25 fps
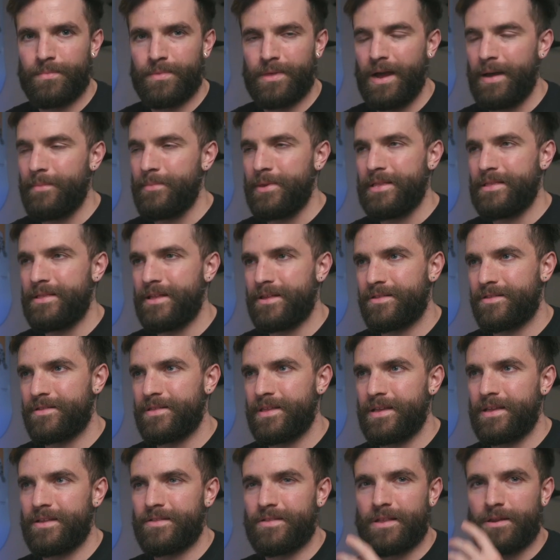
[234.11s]
I mean, this
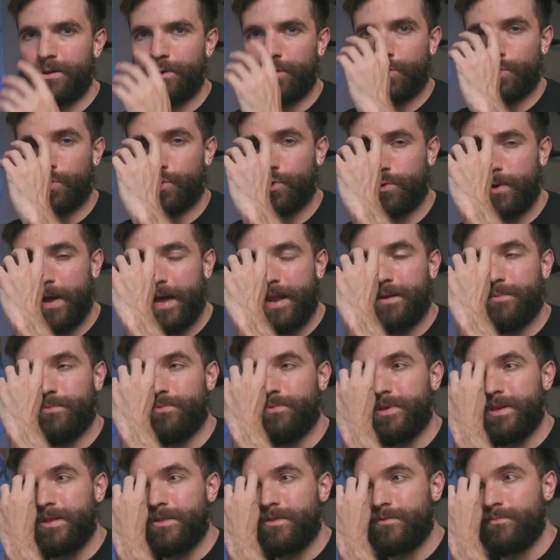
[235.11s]
thing is
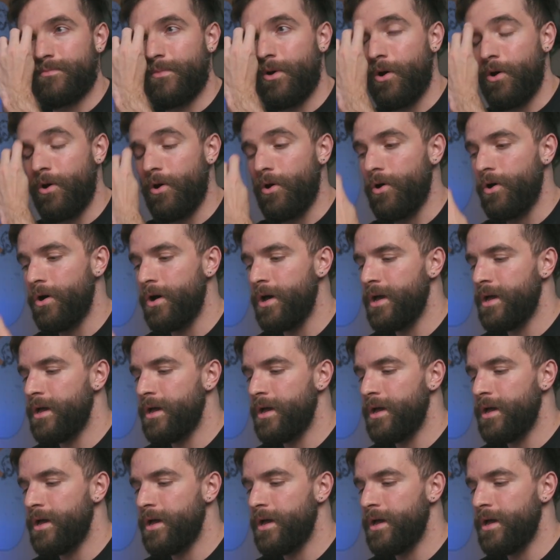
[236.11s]
incredibly small.